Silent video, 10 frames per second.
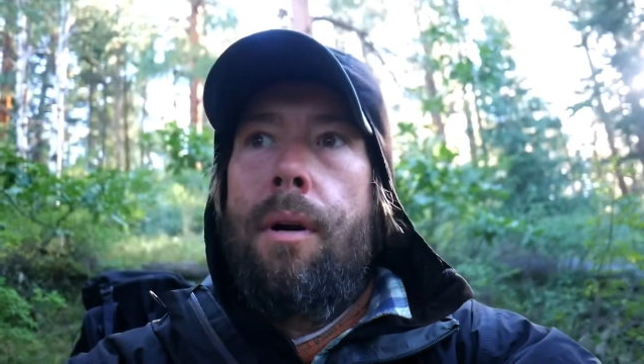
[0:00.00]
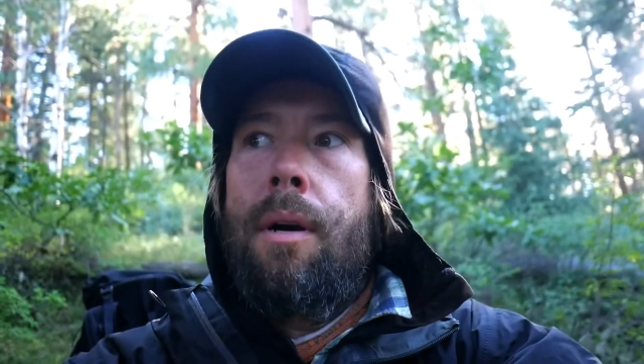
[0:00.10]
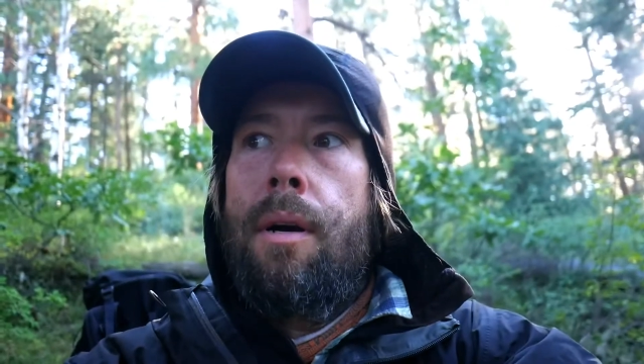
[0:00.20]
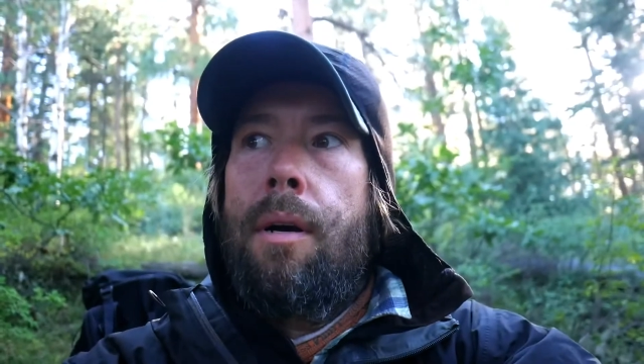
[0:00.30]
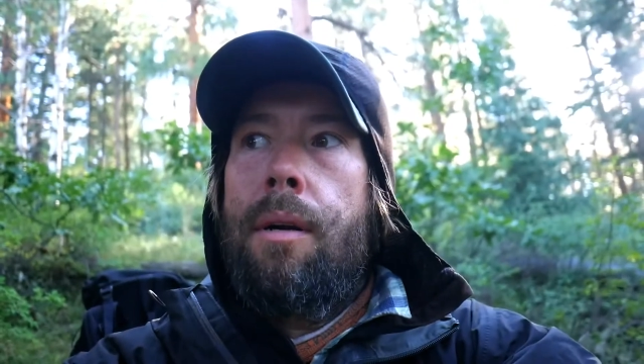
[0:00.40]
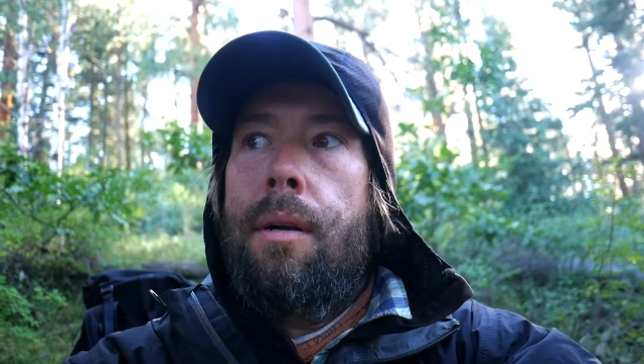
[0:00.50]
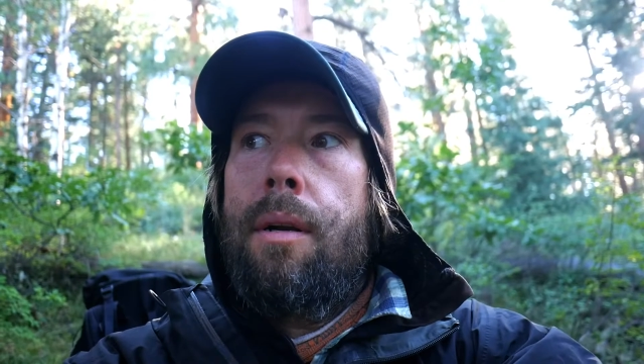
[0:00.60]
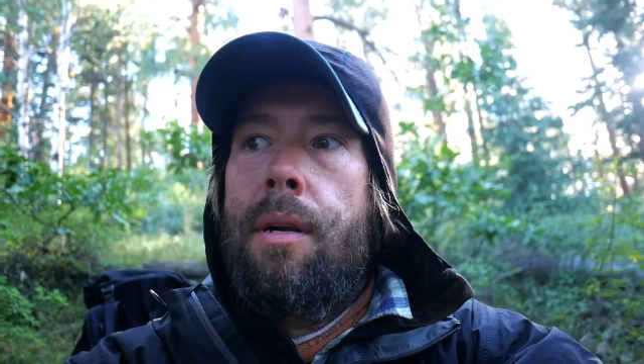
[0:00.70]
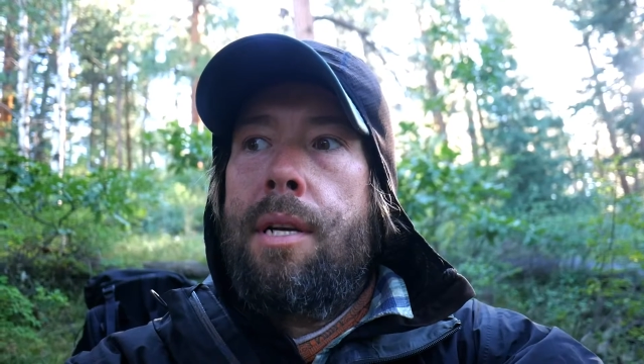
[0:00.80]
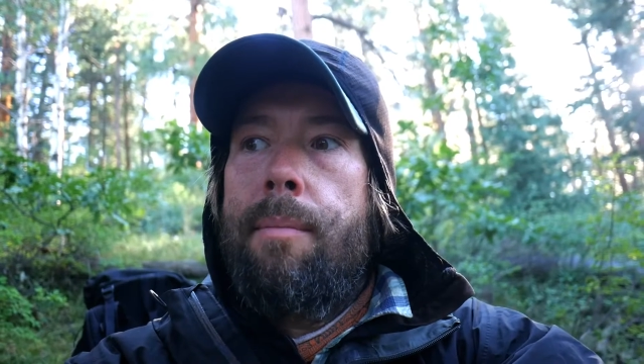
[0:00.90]

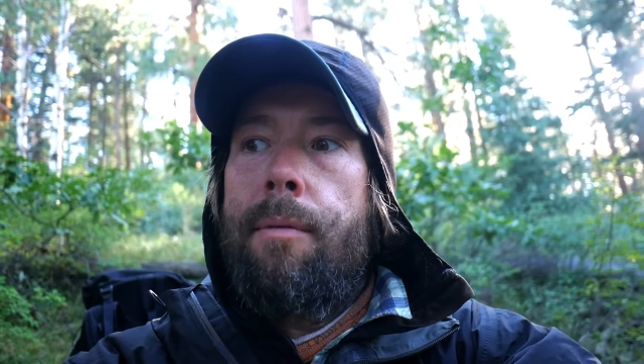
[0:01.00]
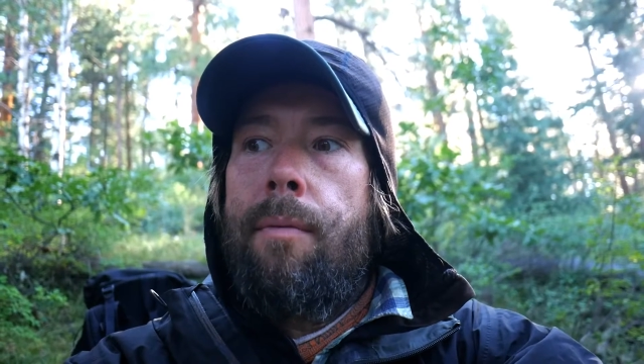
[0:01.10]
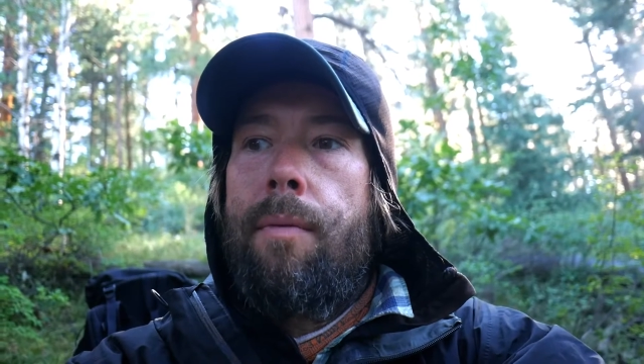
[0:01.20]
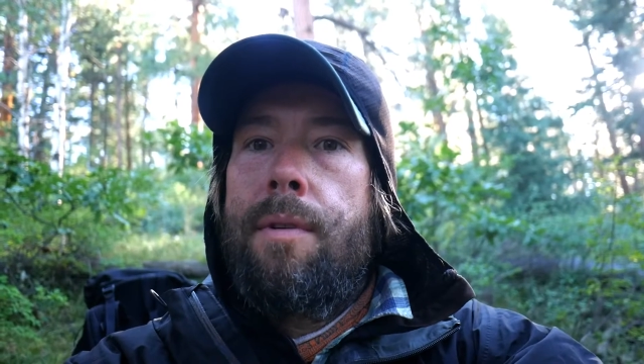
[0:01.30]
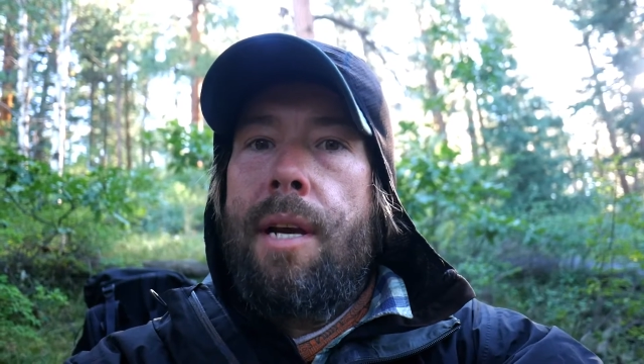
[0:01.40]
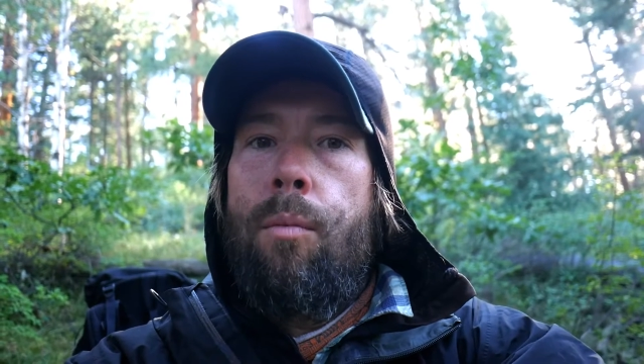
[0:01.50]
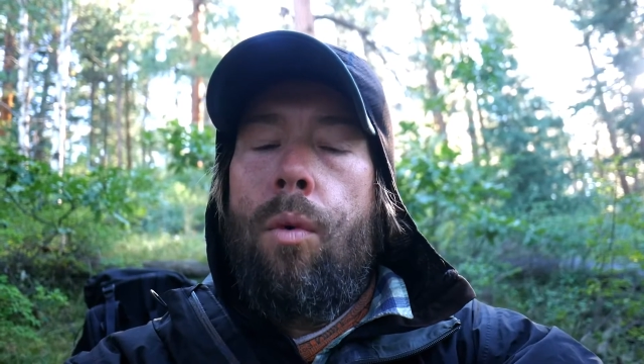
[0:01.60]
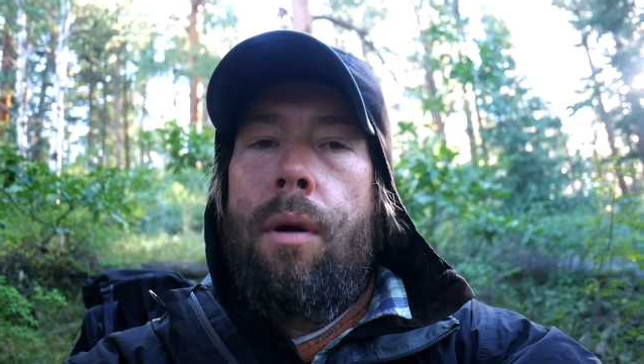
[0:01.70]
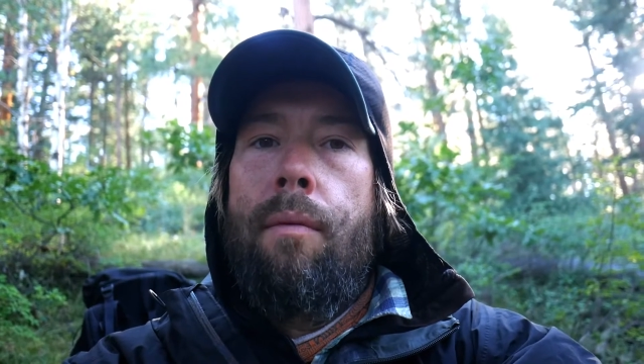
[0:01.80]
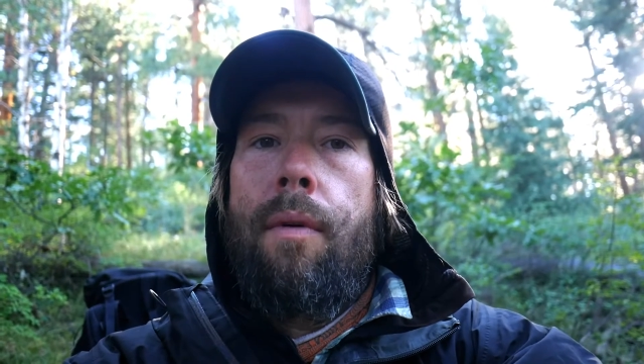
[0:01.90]
a type
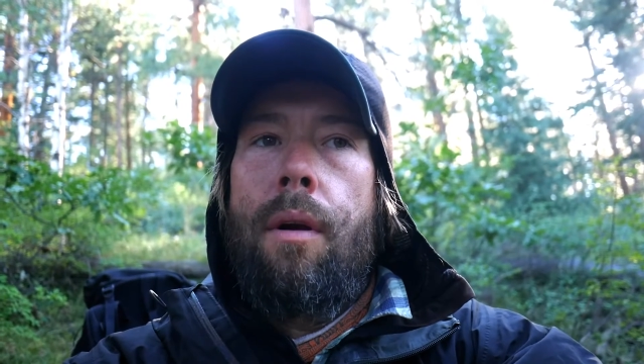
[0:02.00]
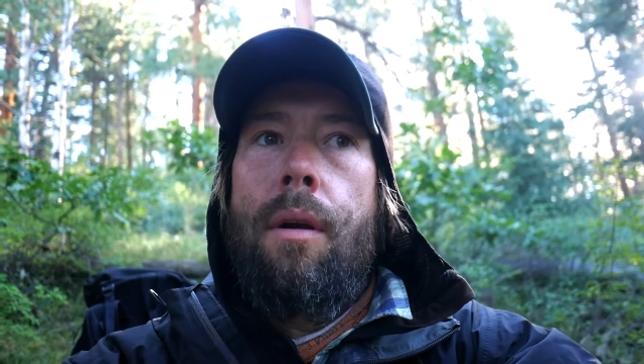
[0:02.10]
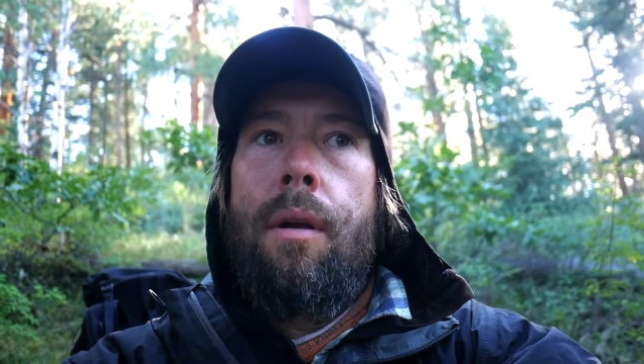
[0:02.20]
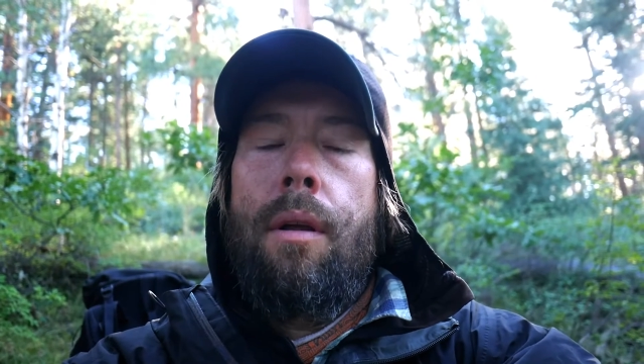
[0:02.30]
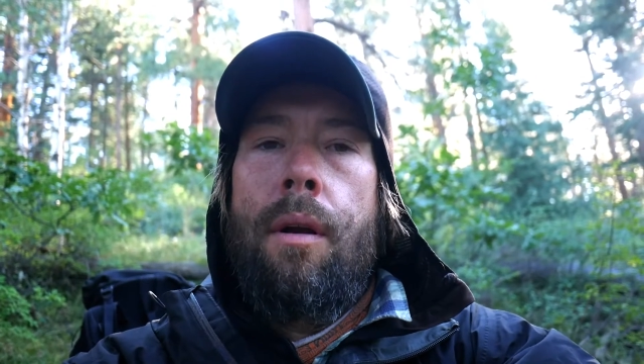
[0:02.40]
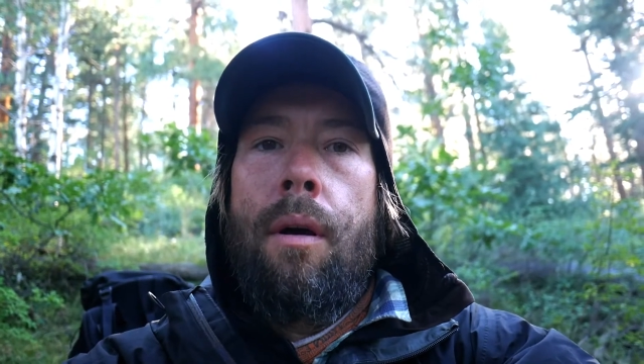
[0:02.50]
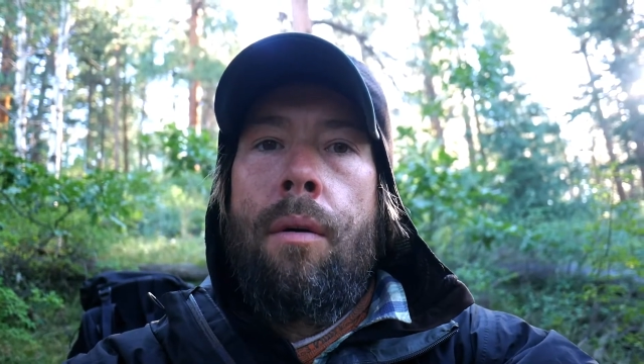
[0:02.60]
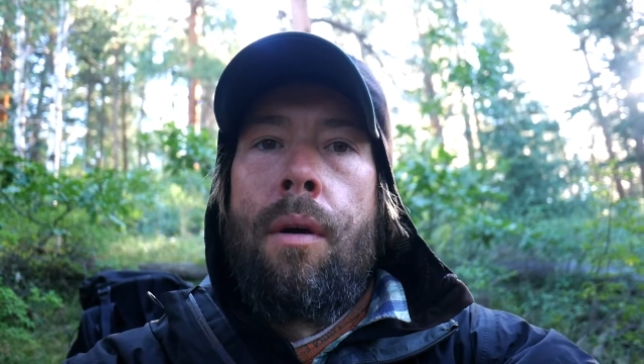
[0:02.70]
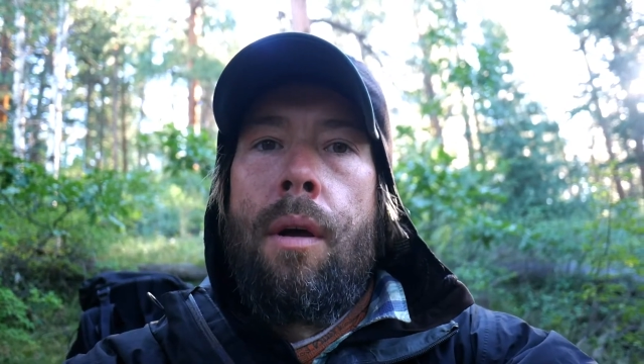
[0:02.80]
1 fun, you know.